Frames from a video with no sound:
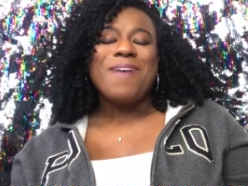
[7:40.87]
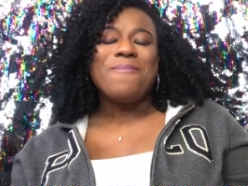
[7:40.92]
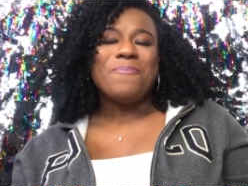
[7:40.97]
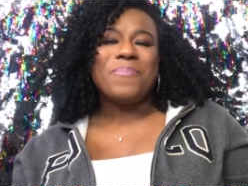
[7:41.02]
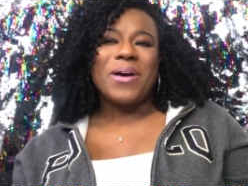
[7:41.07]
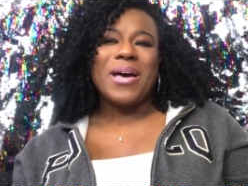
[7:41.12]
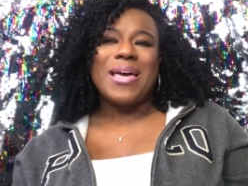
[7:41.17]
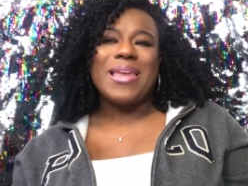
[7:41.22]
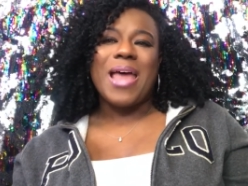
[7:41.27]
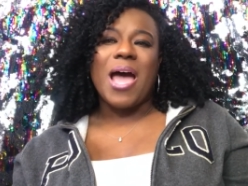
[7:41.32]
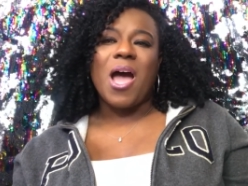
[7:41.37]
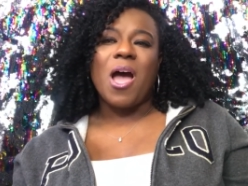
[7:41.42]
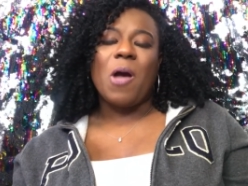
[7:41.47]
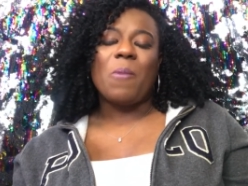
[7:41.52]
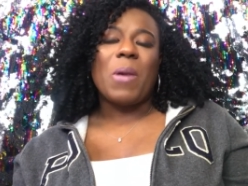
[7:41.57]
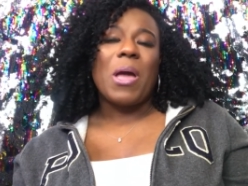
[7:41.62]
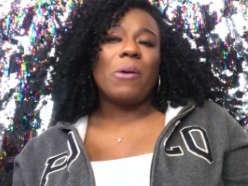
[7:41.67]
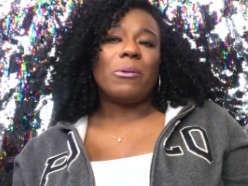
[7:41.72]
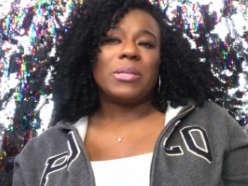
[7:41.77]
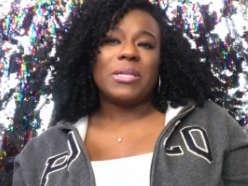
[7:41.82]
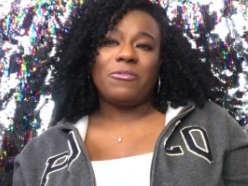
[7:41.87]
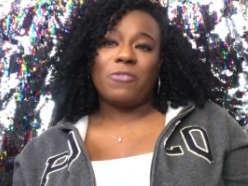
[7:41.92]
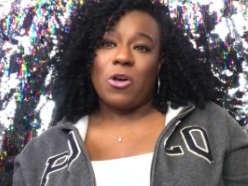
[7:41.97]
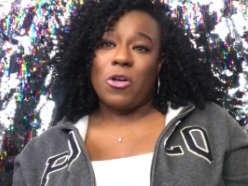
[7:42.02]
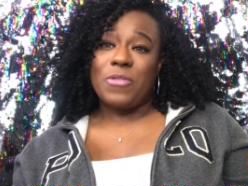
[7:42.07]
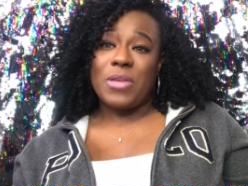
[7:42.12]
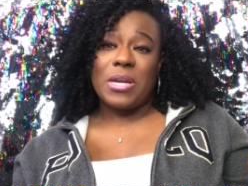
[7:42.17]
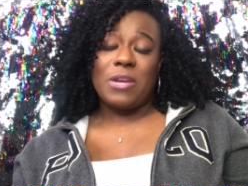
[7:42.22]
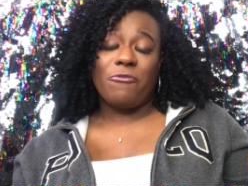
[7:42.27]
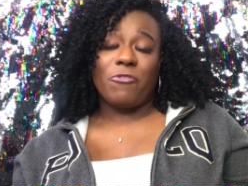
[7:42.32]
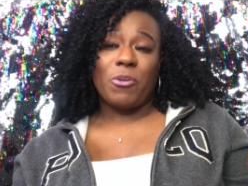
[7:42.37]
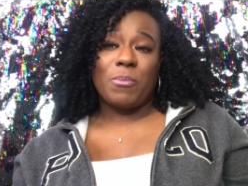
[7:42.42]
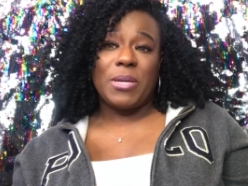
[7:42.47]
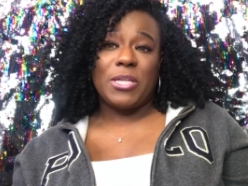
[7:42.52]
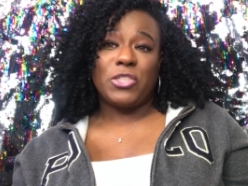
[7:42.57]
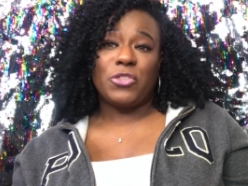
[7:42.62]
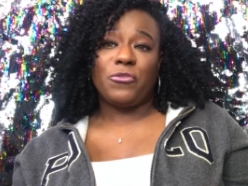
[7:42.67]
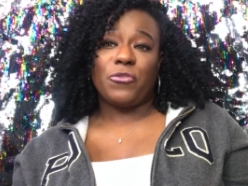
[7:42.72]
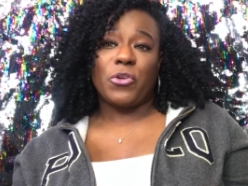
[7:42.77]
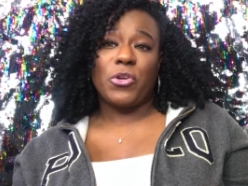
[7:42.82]
But um, I will leave all that
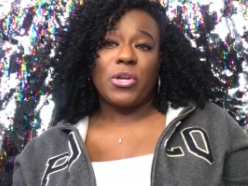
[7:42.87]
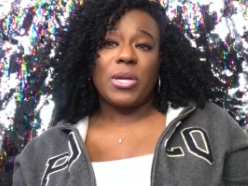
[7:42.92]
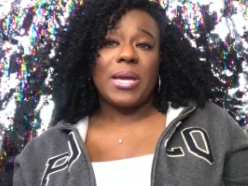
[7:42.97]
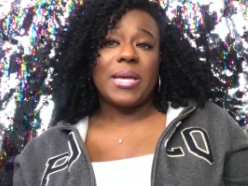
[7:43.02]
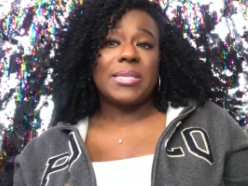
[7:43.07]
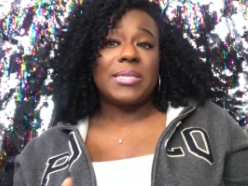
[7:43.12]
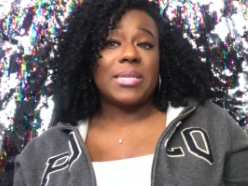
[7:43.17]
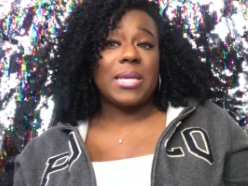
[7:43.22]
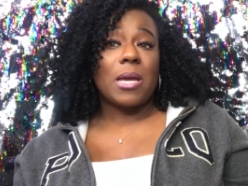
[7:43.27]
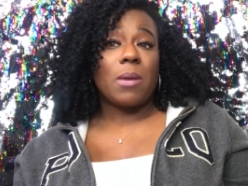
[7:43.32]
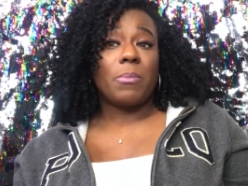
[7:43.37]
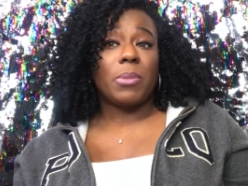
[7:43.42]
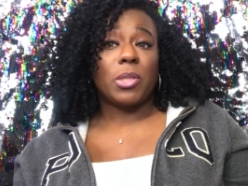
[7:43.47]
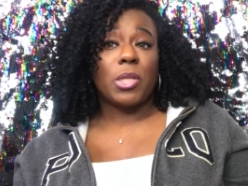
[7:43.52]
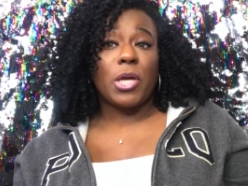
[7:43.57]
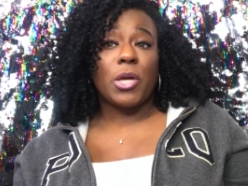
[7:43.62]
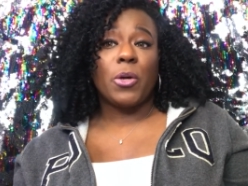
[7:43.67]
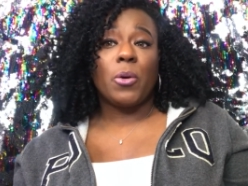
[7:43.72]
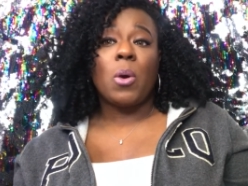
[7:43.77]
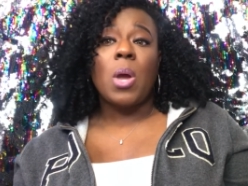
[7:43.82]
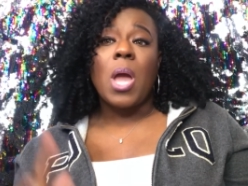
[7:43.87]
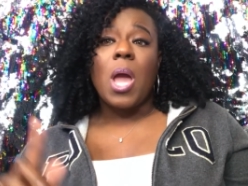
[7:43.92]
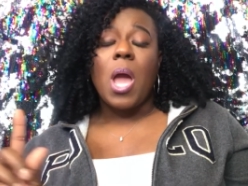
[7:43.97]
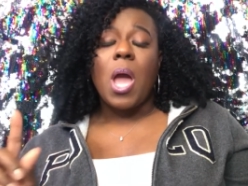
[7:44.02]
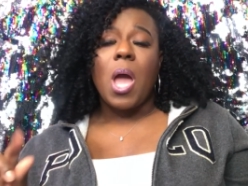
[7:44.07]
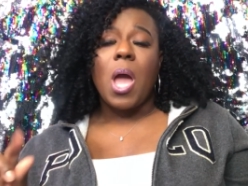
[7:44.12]
information for you guys down below.